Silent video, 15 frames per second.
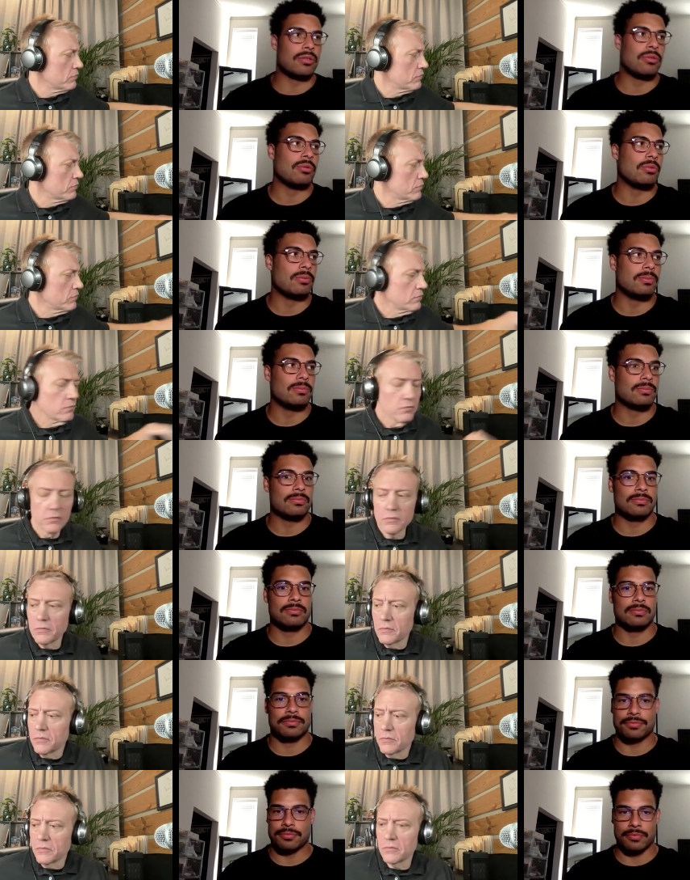Speaker 1: wide, like
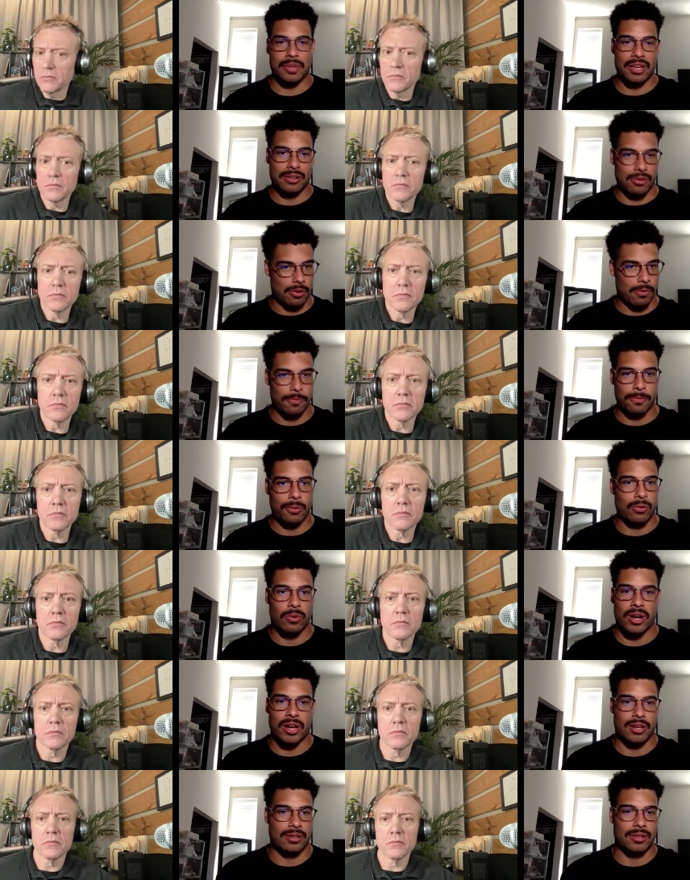we'll go, we'll play in ten
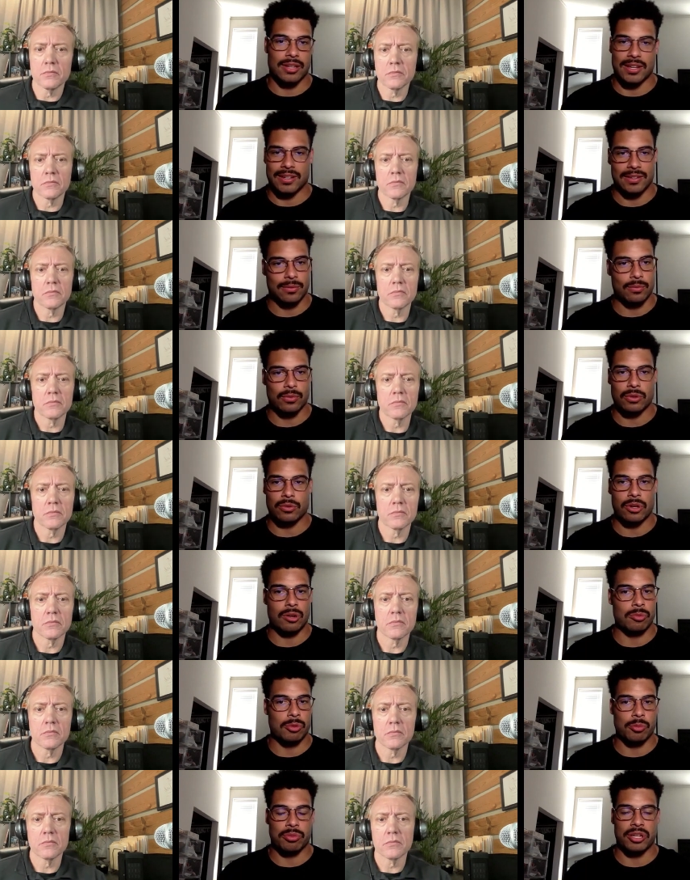personnel,
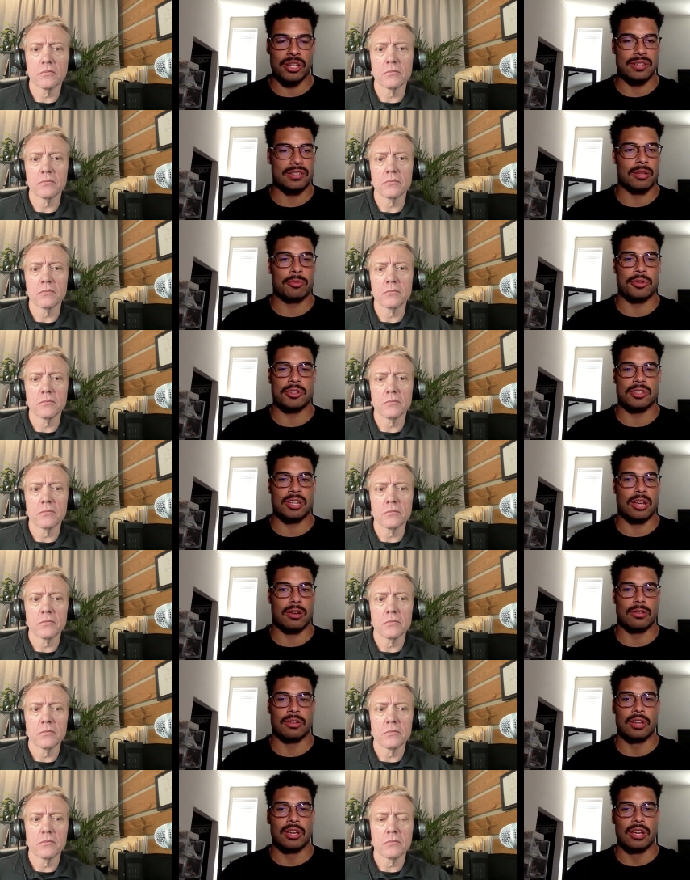and be able to run
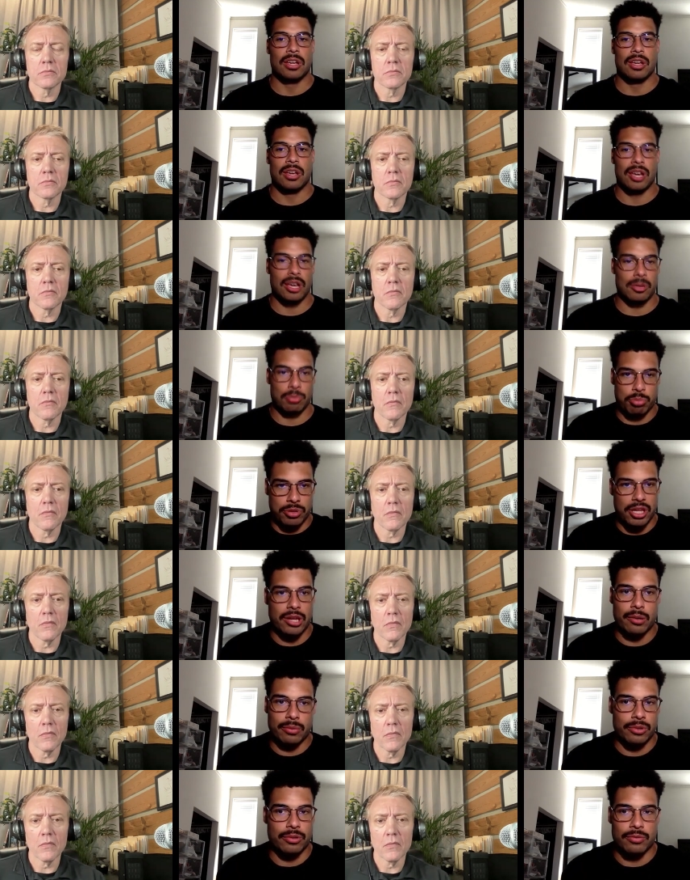and, and do that,
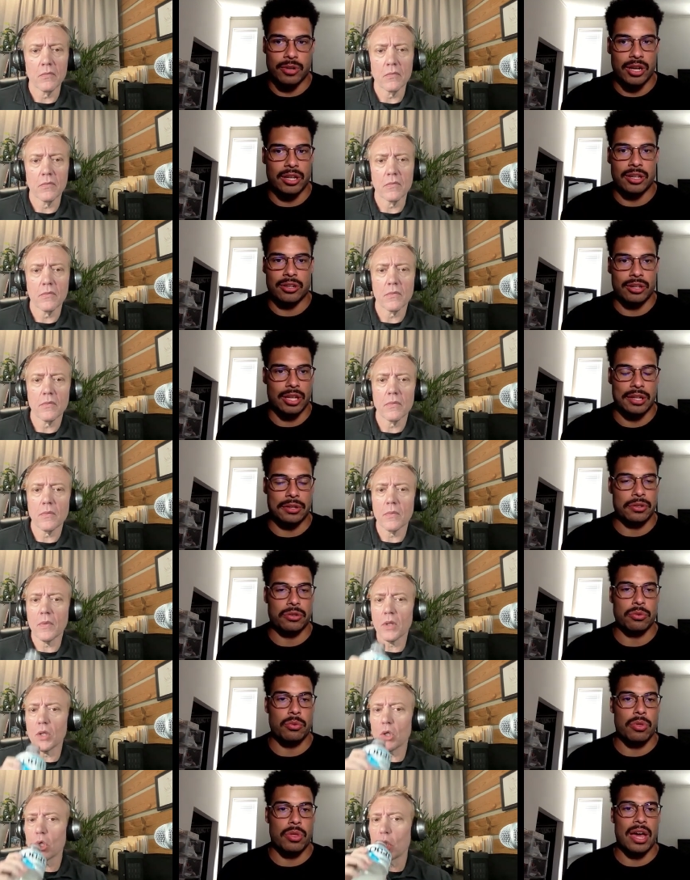right? And then
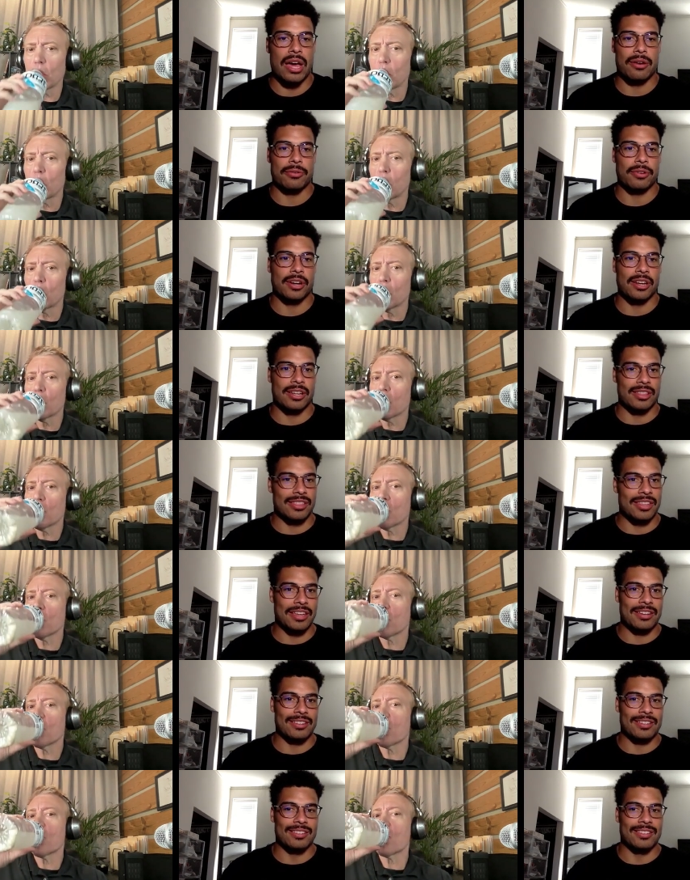it can literally be the
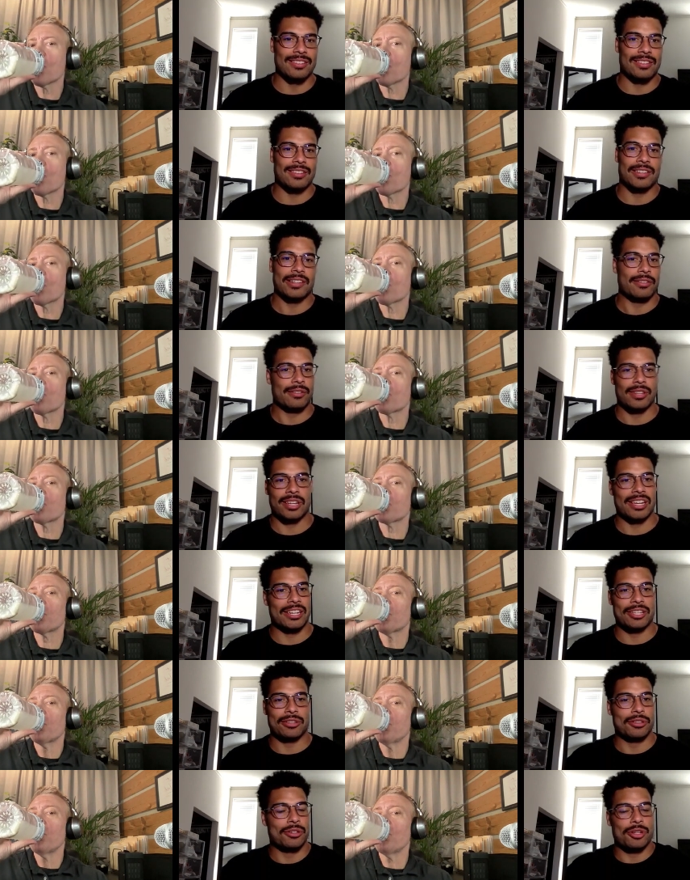next series where
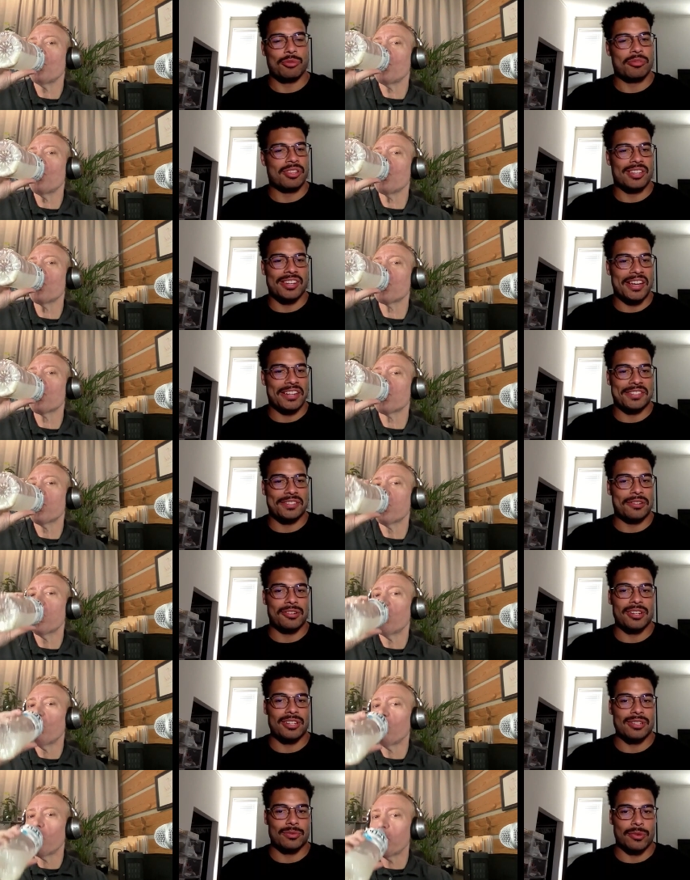we get big and we go
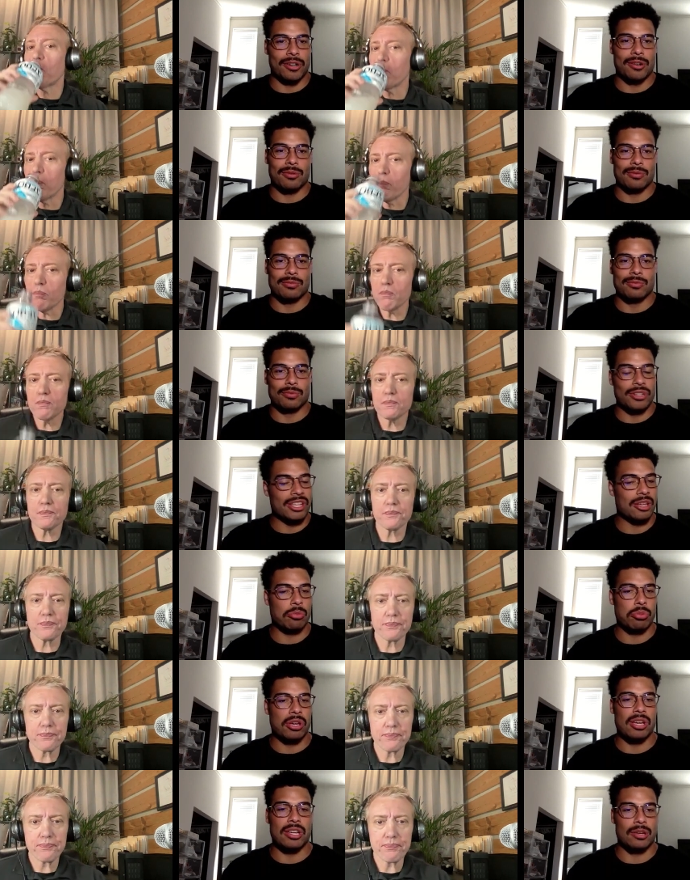twelve personnel. Now we
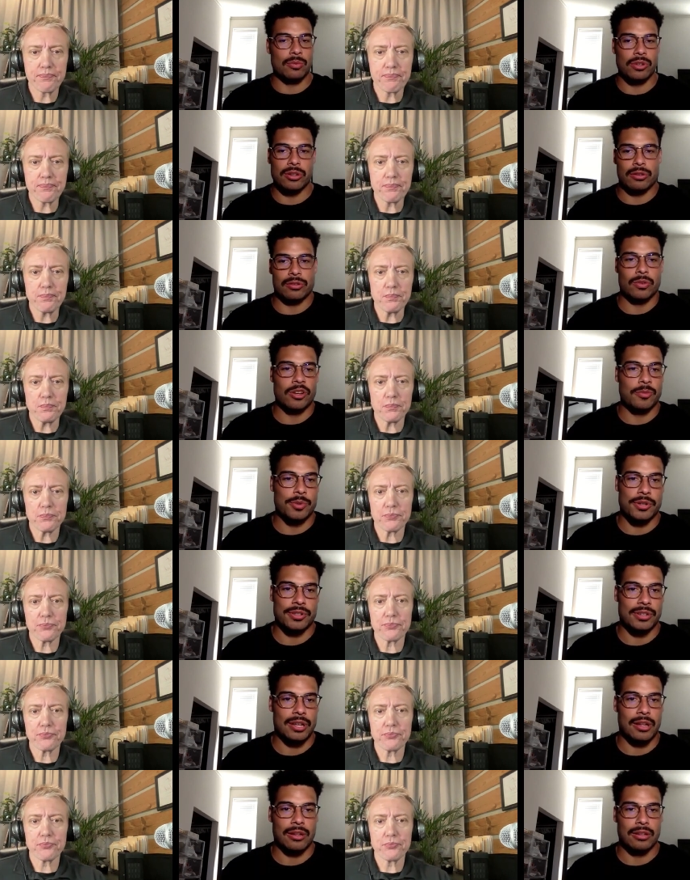have the depth to be able to do
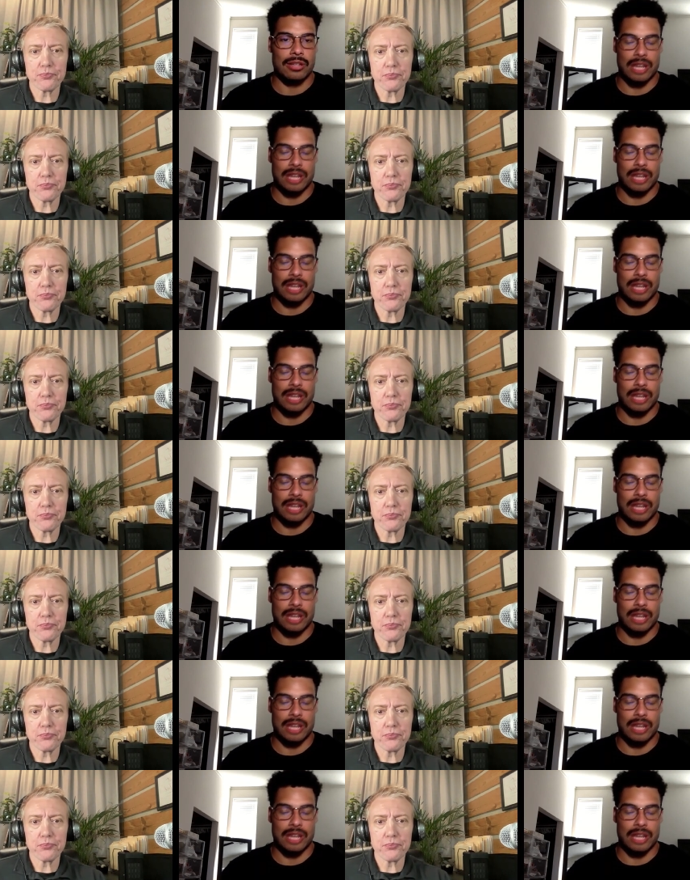so,